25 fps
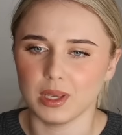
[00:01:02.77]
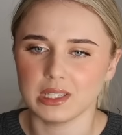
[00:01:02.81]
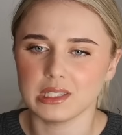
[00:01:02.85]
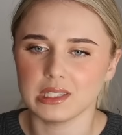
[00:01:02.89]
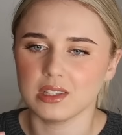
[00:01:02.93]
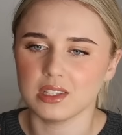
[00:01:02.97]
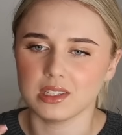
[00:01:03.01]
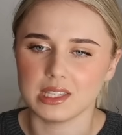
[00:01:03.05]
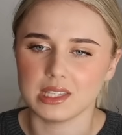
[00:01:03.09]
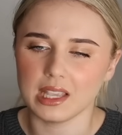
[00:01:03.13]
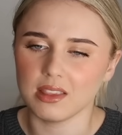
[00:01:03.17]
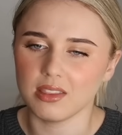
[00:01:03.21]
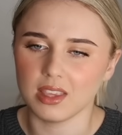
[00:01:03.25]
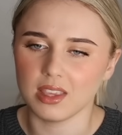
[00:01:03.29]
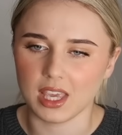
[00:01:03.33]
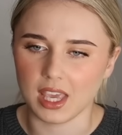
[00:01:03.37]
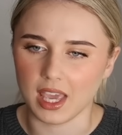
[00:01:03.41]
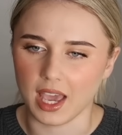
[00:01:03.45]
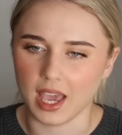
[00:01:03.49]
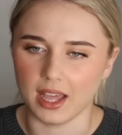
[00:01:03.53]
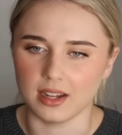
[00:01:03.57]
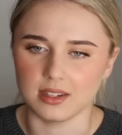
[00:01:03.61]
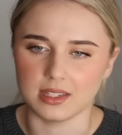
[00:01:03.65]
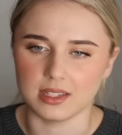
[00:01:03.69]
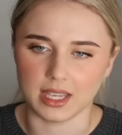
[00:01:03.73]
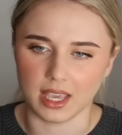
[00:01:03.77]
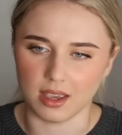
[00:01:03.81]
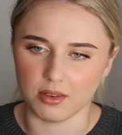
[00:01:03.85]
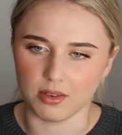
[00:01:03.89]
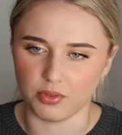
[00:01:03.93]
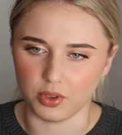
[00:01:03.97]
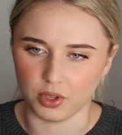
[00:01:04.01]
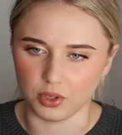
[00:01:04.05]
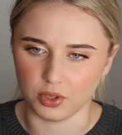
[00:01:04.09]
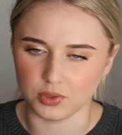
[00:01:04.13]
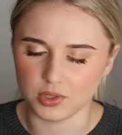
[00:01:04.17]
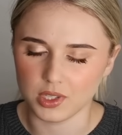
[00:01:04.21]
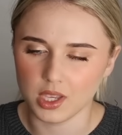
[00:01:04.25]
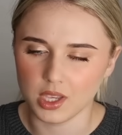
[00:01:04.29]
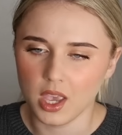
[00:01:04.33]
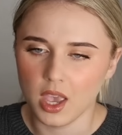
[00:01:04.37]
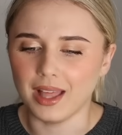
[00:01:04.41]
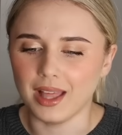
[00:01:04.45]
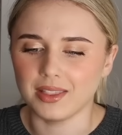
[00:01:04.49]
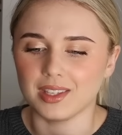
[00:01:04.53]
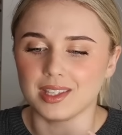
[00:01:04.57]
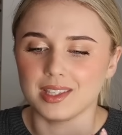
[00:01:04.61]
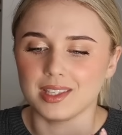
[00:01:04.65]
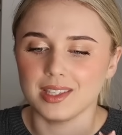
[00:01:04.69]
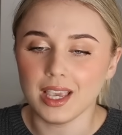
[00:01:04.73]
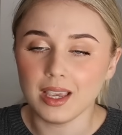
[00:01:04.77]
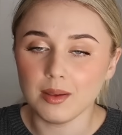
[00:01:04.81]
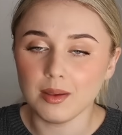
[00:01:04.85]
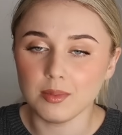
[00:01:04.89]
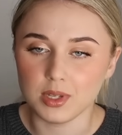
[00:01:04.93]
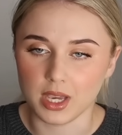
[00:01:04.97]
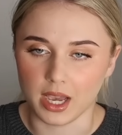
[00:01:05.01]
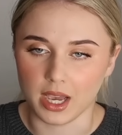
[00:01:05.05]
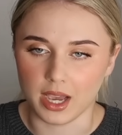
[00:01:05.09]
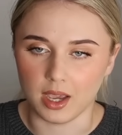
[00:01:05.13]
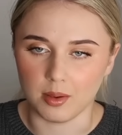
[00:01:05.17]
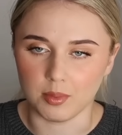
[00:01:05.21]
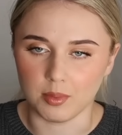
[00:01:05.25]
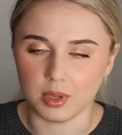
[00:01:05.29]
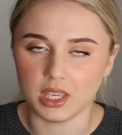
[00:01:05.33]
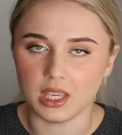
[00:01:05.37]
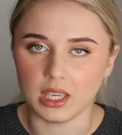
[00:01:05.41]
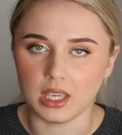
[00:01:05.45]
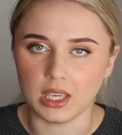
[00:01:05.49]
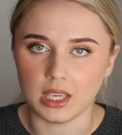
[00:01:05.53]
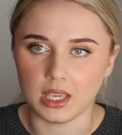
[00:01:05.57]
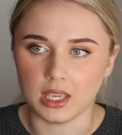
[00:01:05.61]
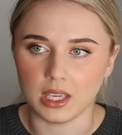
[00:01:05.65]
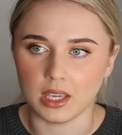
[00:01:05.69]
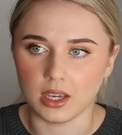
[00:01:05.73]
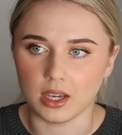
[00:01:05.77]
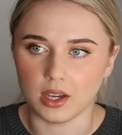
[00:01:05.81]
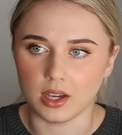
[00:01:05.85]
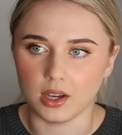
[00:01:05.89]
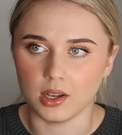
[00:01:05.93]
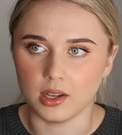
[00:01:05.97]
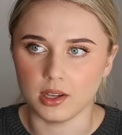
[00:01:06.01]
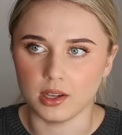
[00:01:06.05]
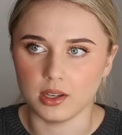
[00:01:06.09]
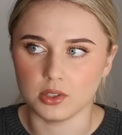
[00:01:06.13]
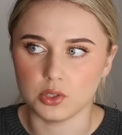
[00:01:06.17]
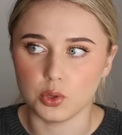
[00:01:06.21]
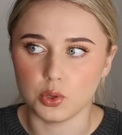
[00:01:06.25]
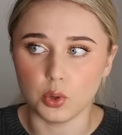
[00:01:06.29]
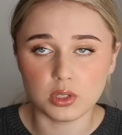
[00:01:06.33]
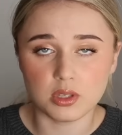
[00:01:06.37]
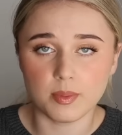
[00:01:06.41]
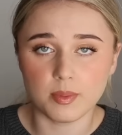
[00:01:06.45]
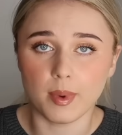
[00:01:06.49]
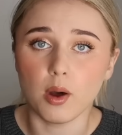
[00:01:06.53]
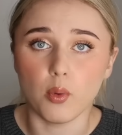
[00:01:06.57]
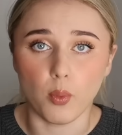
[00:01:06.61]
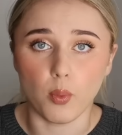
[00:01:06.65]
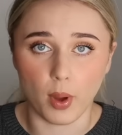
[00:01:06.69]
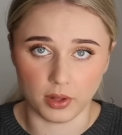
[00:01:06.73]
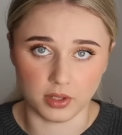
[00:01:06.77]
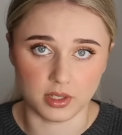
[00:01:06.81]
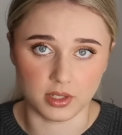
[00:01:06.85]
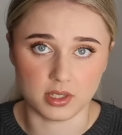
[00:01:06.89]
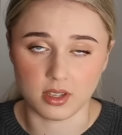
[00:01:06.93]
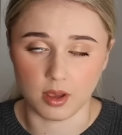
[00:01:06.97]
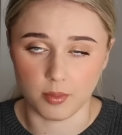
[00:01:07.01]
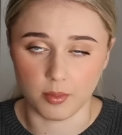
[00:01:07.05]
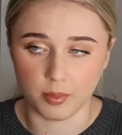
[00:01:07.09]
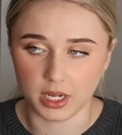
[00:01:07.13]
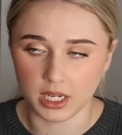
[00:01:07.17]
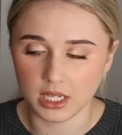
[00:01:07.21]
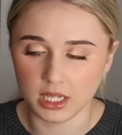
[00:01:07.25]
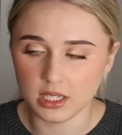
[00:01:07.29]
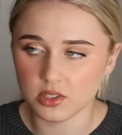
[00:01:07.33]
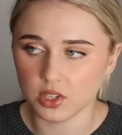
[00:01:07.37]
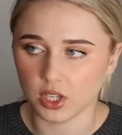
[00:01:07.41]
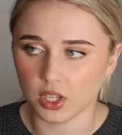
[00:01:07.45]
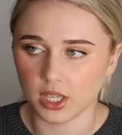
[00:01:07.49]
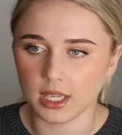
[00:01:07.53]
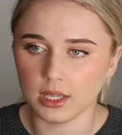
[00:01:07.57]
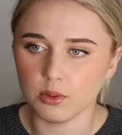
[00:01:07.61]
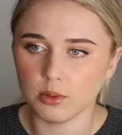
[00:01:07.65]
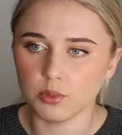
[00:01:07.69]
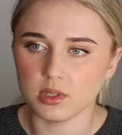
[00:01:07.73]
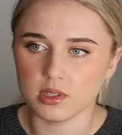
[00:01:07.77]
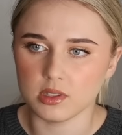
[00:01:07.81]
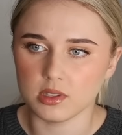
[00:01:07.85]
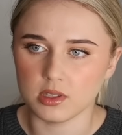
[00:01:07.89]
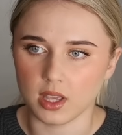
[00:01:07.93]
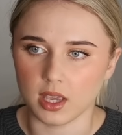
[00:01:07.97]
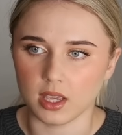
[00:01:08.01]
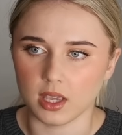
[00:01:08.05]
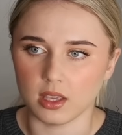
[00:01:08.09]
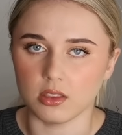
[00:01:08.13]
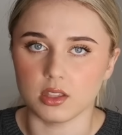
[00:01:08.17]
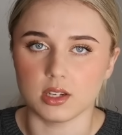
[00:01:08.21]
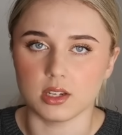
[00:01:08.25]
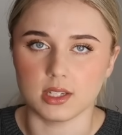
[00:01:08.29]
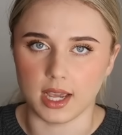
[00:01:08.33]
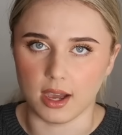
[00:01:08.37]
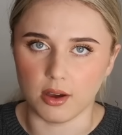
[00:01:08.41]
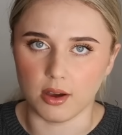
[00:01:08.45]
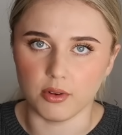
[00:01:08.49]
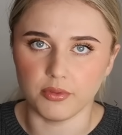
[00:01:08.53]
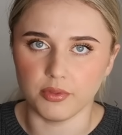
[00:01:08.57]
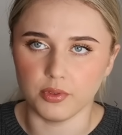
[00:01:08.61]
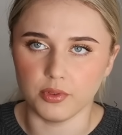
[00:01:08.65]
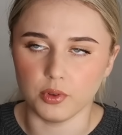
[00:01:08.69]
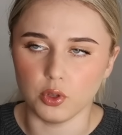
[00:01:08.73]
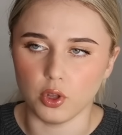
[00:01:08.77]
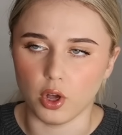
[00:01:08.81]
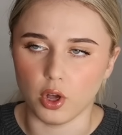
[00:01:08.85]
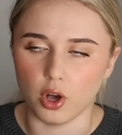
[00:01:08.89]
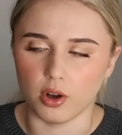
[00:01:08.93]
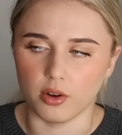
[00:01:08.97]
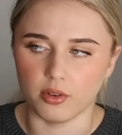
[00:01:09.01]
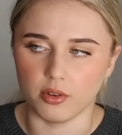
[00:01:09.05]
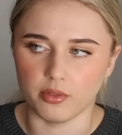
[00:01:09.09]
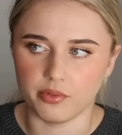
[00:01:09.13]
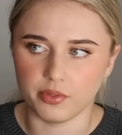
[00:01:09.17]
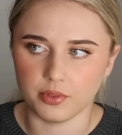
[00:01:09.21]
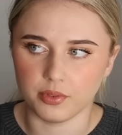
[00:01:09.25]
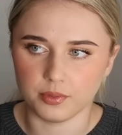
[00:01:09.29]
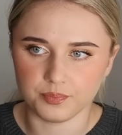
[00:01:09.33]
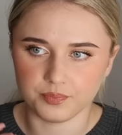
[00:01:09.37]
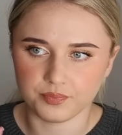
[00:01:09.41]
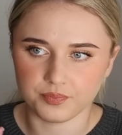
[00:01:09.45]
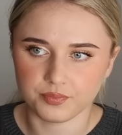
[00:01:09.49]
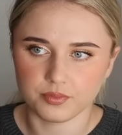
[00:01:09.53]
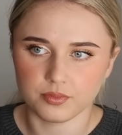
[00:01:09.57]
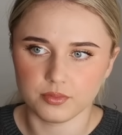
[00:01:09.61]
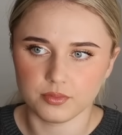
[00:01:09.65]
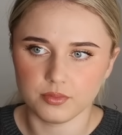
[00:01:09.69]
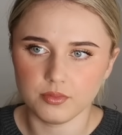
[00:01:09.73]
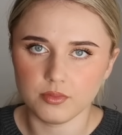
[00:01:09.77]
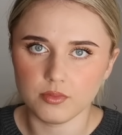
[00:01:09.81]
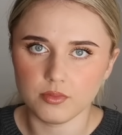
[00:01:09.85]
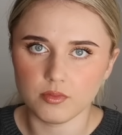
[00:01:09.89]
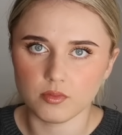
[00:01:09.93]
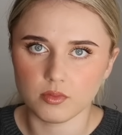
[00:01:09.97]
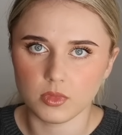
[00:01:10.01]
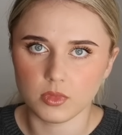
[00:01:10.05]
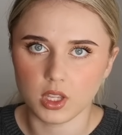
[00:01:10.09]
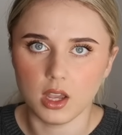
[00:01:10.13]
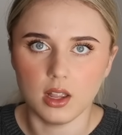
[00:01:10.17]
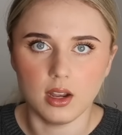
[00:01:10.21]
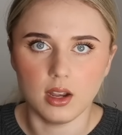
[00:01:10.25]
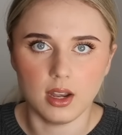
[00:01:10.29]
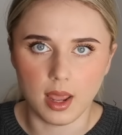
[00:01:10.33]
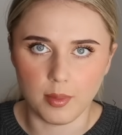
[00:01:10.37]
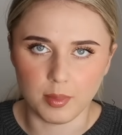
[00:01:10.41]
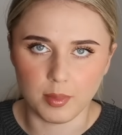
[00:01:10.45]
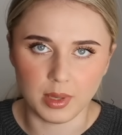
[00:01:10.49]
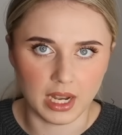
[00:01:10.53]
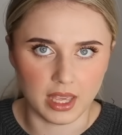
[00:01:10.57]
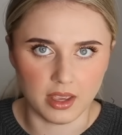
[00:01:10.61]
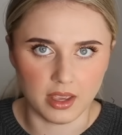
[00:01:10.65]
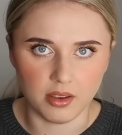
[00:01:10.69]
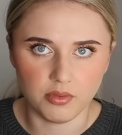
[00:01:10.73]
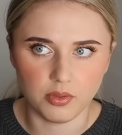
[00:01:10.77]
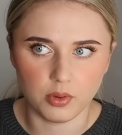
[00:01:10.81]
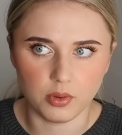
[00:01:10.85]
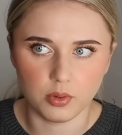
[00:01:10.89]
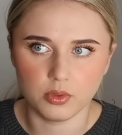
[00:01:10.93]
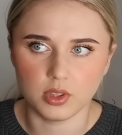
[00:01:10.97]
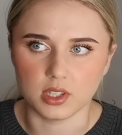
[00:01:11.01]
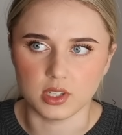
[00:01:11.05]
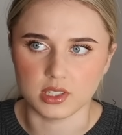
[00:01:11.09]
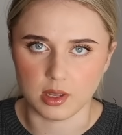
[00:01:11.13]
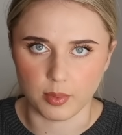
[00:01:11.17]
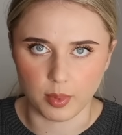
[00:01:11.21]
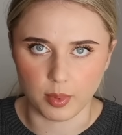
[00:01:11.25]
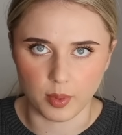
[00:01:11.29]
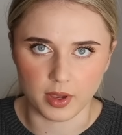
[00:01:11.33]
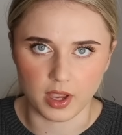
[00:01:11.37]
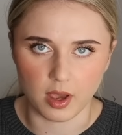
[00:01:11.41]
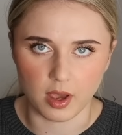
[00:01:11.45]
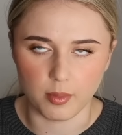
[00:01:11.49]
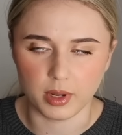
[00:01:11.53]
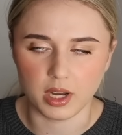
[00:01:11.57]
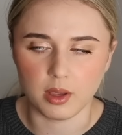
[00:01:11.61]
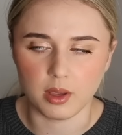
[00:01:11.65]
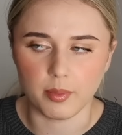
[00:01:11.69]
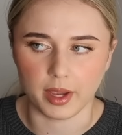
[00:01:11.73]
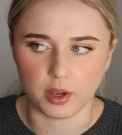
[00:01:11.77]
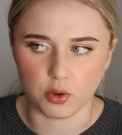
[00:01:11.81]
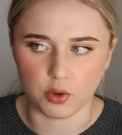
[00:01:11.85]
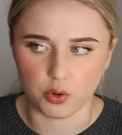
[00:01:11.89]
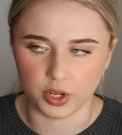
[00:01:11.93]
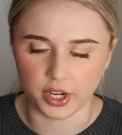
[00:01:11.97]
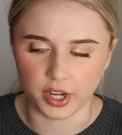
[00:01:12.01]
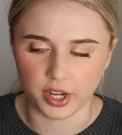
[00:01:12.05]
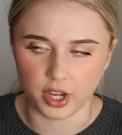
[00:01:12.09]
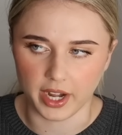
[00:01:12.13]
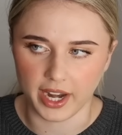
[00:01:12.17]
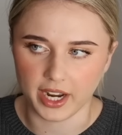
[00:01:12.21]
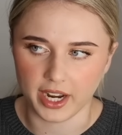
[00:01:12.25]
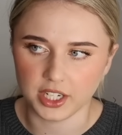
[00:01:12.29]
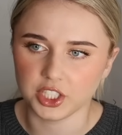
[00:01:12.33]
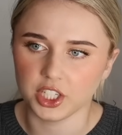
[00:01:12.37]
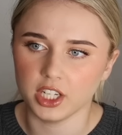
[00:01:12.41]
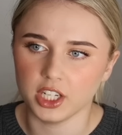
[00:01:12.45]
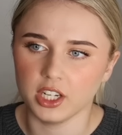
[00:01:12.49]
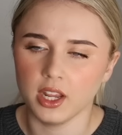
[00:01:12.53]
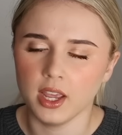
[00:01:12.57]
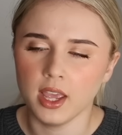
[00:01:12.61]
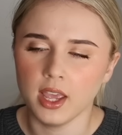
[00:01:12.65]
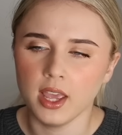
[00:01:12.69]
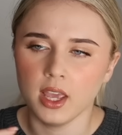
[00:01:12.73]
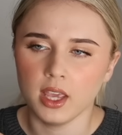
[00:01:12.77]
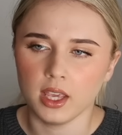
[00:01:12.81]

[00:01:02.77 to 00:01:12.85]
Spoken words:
basically does anything he can to get views. At the same time, he talks about wellness companies. So he was like the downfall of Let Me Live, the supplement company by Kourtney Kardashian.